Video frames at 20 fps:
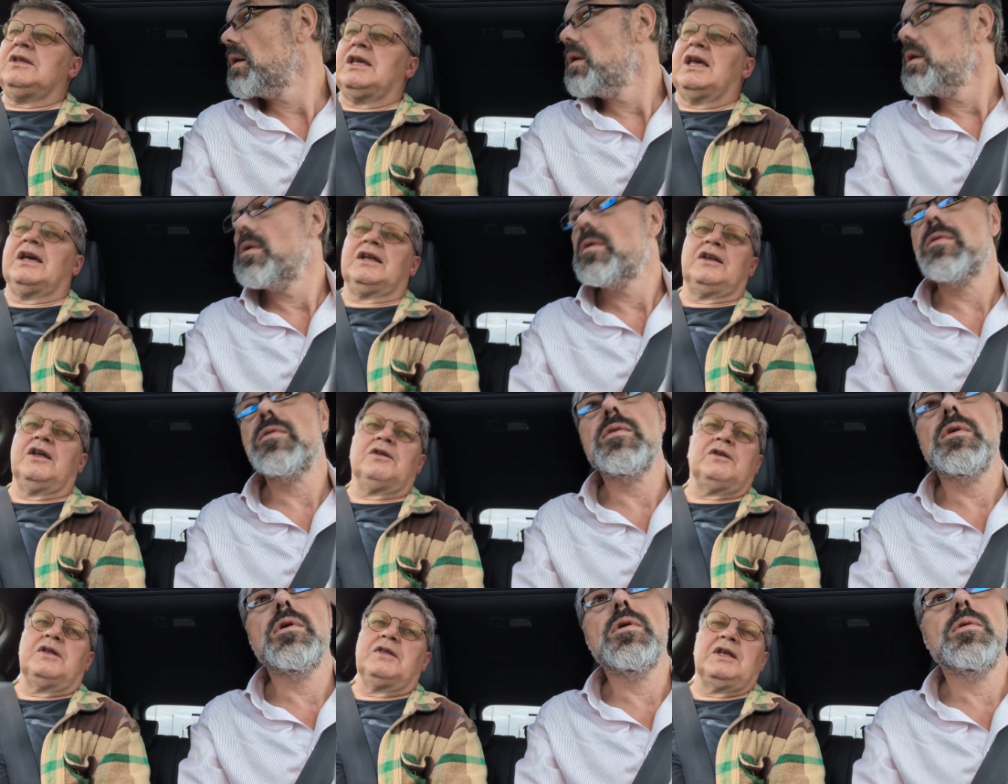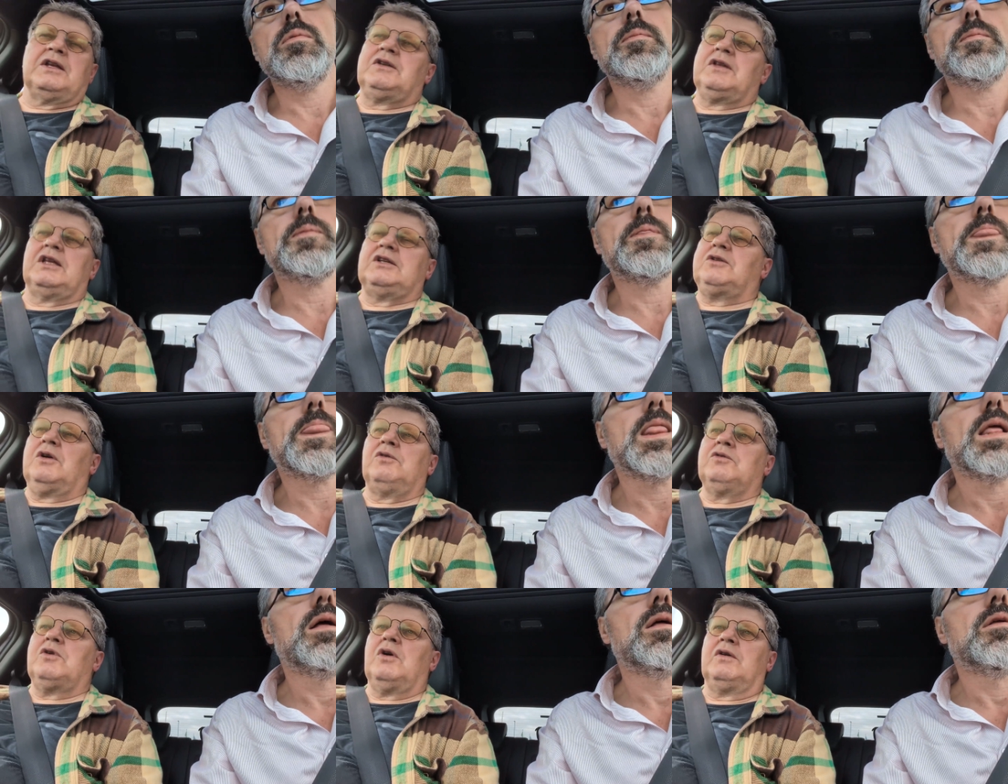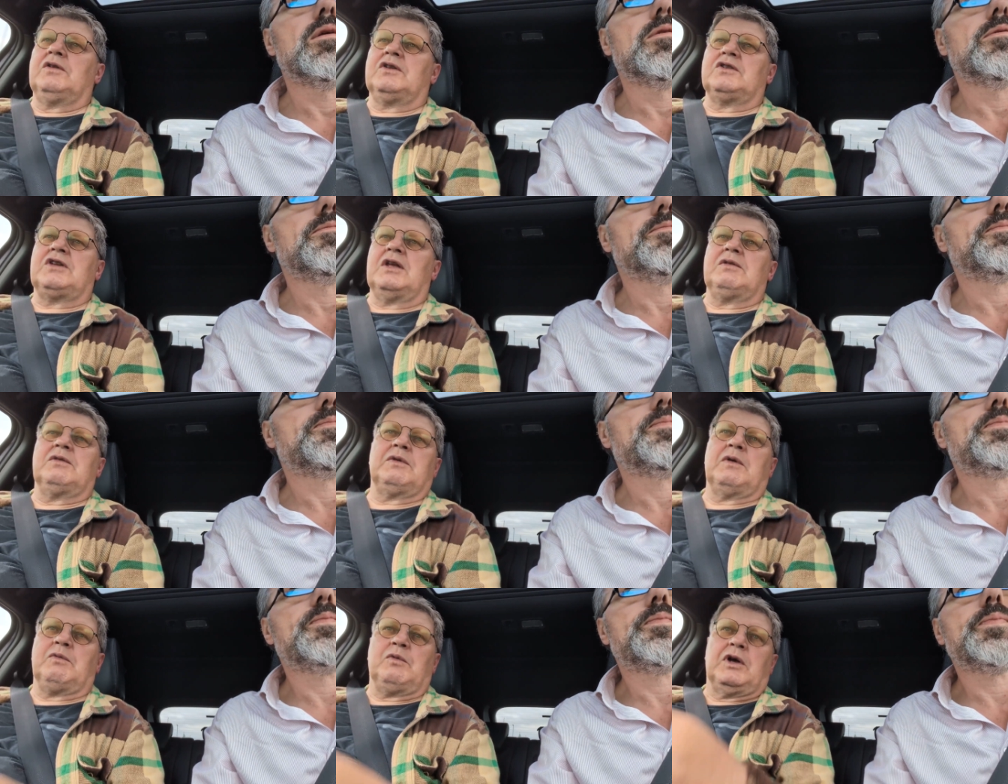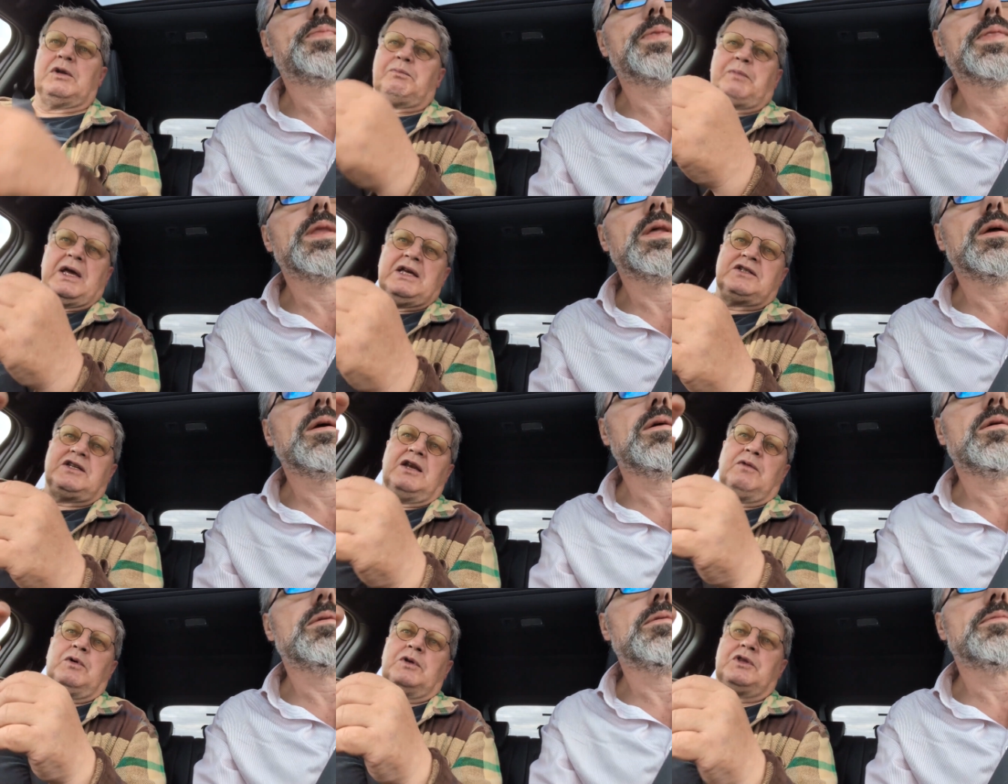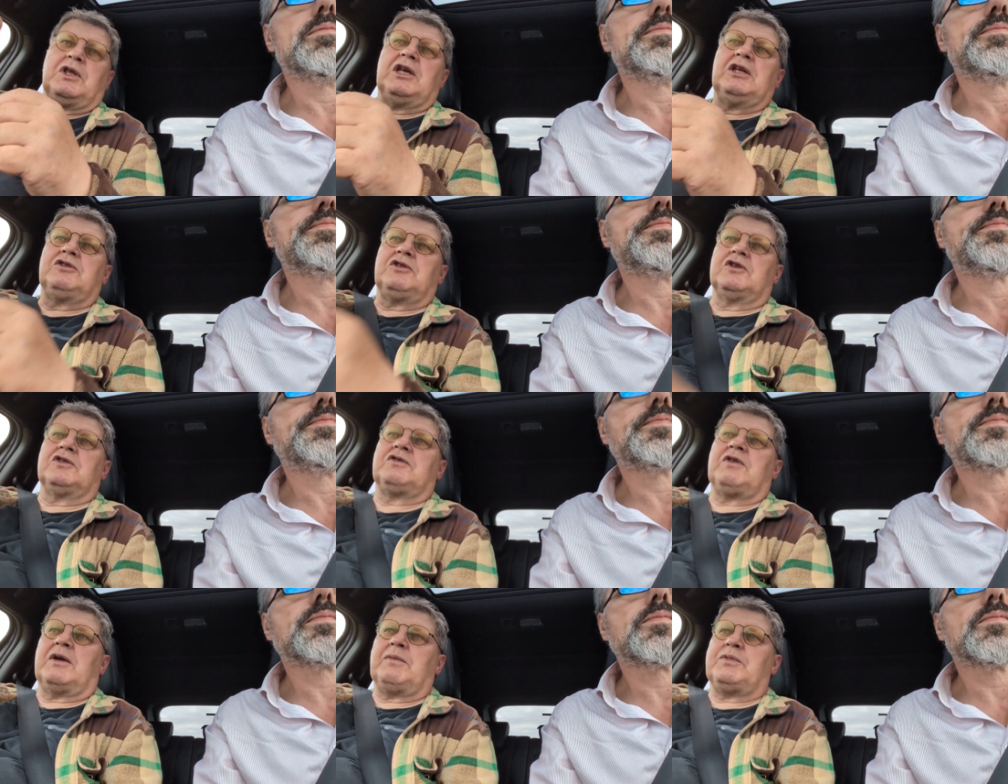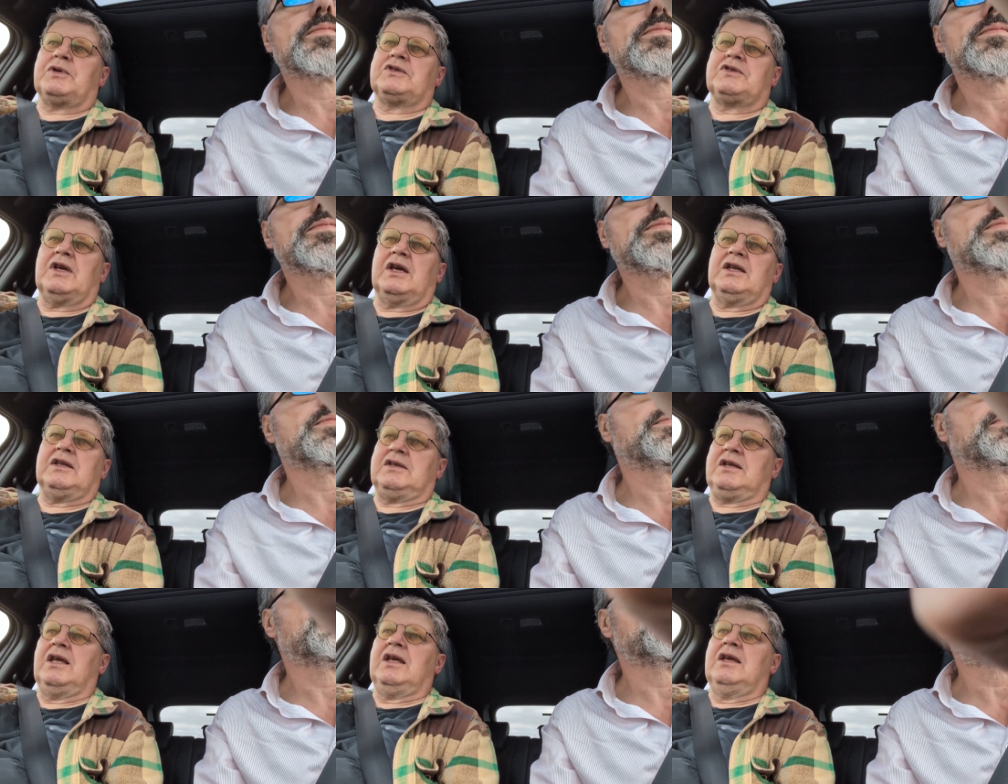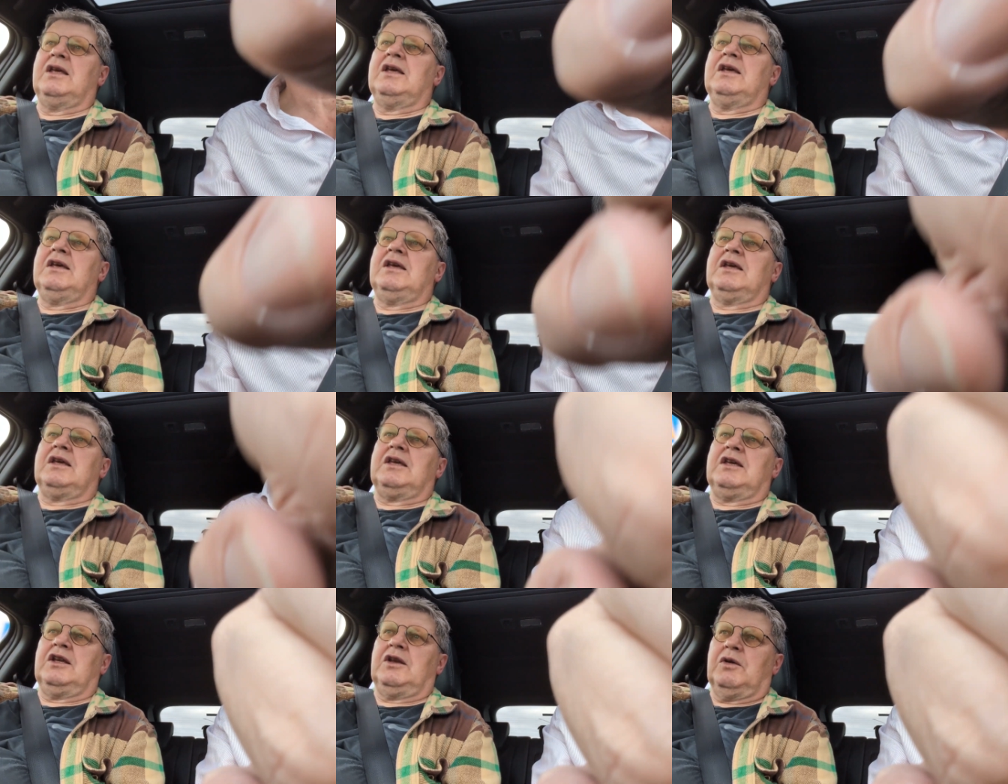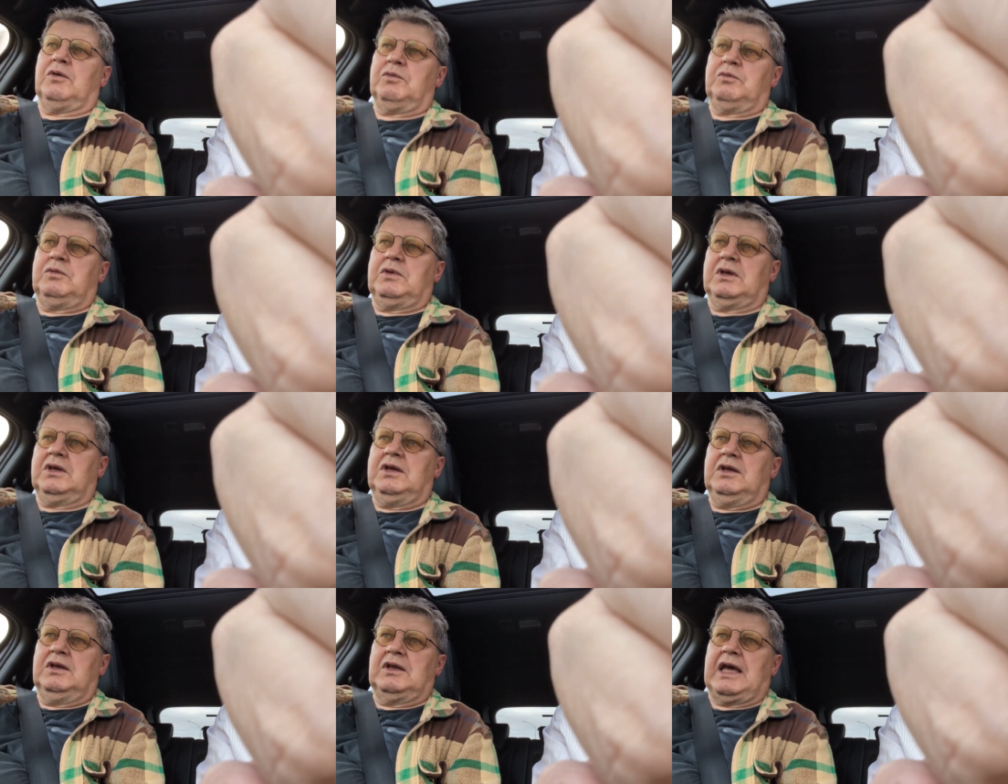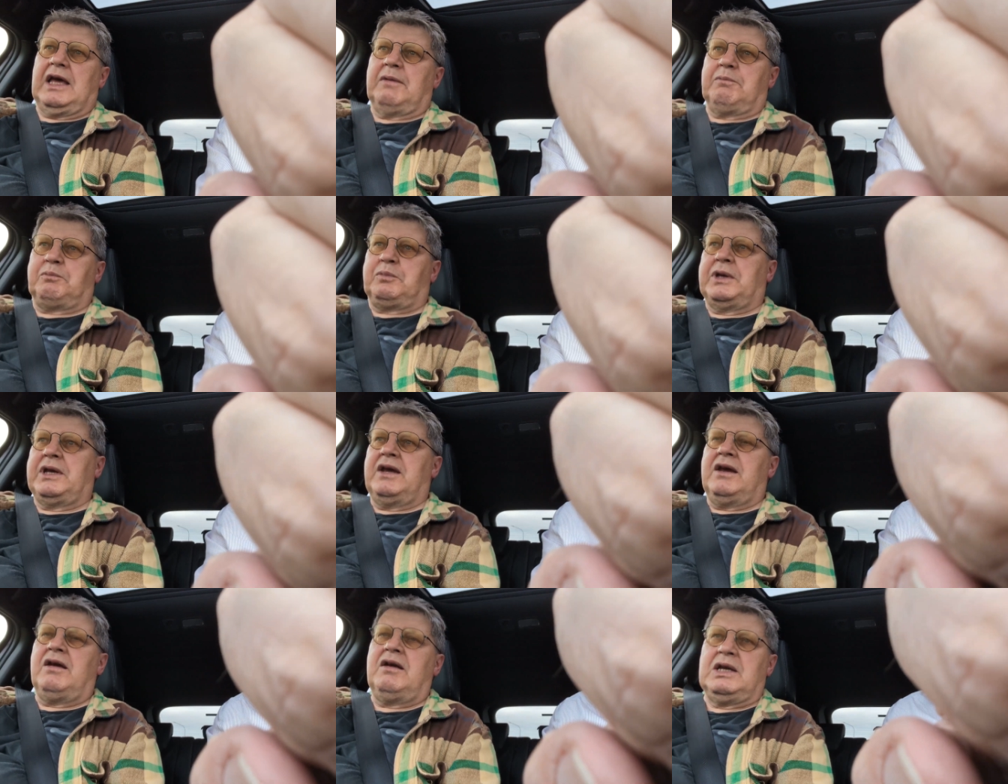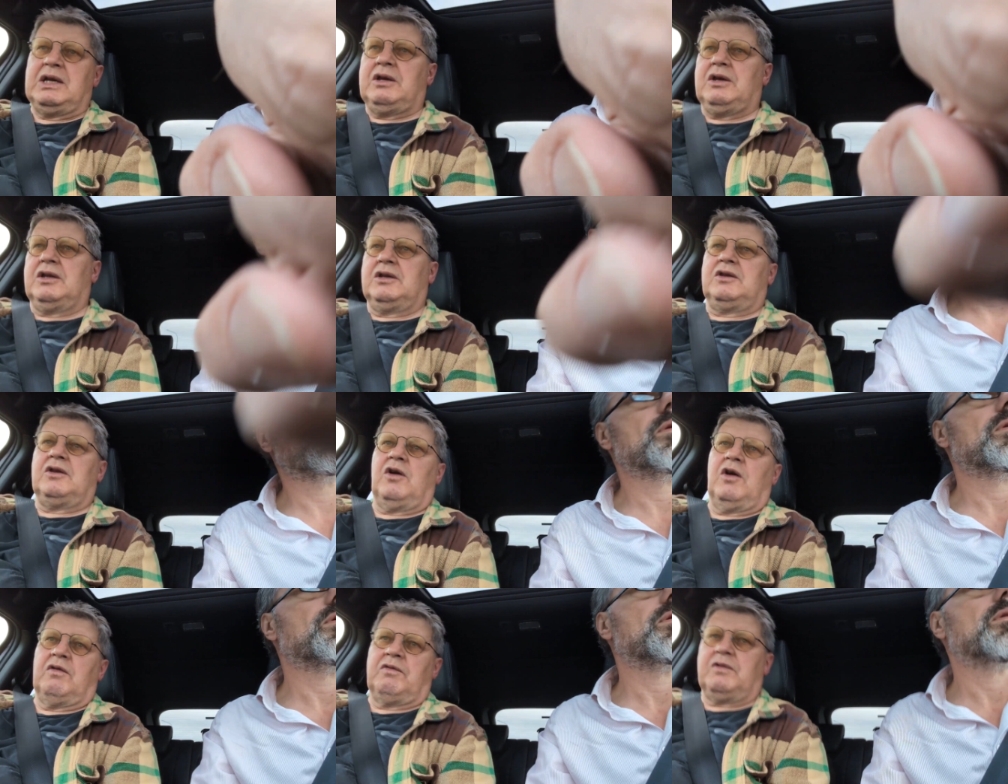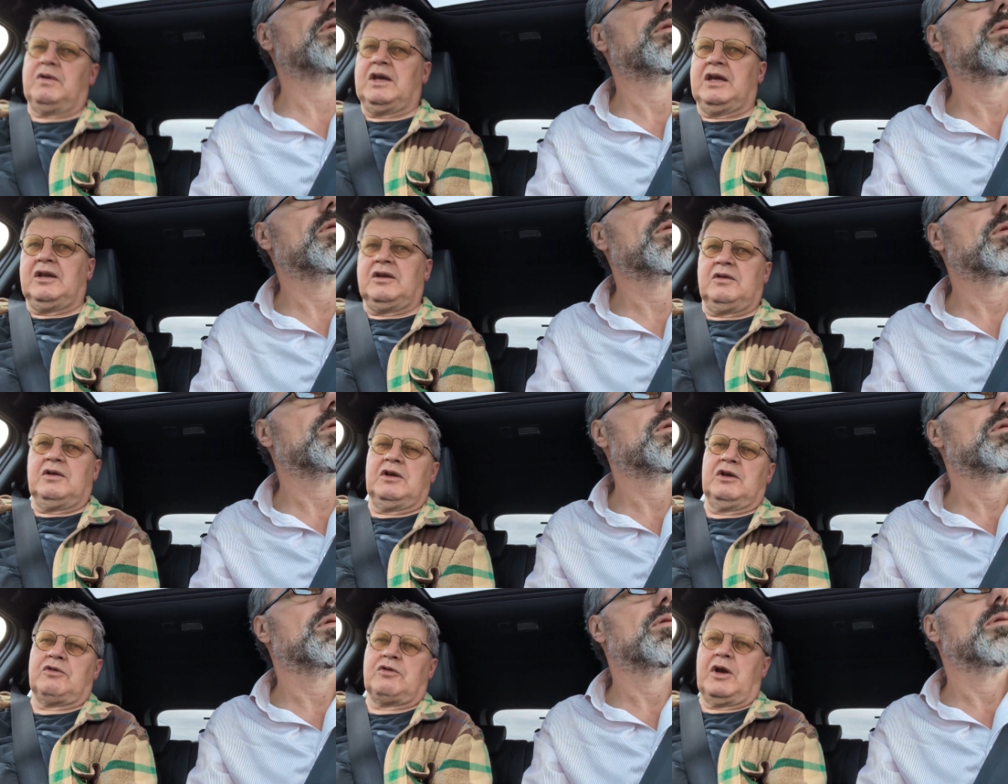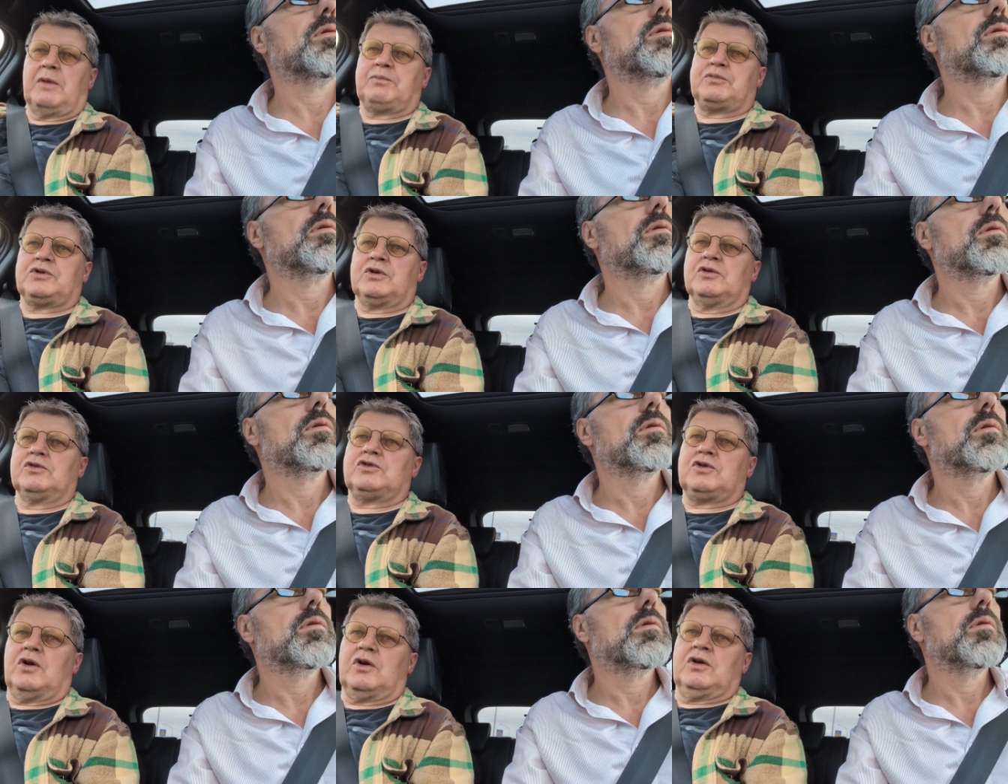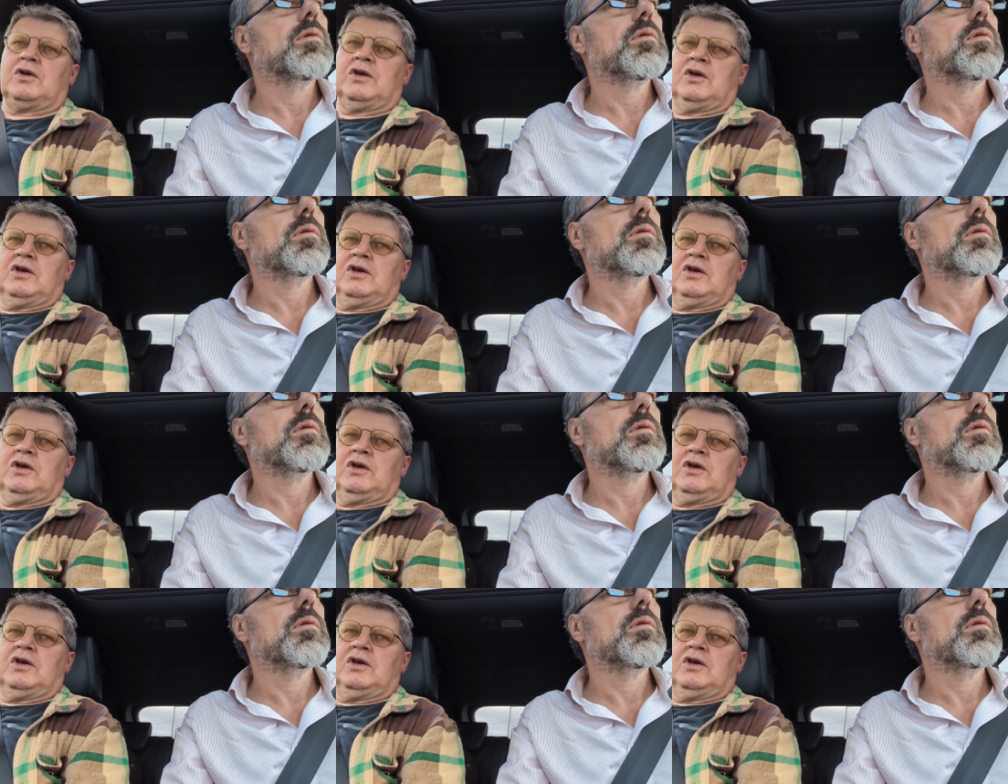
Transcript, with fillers: Yeah, no, so, no, they, they don't go the same. What basically what they just represent, you know, the period of er eruptions,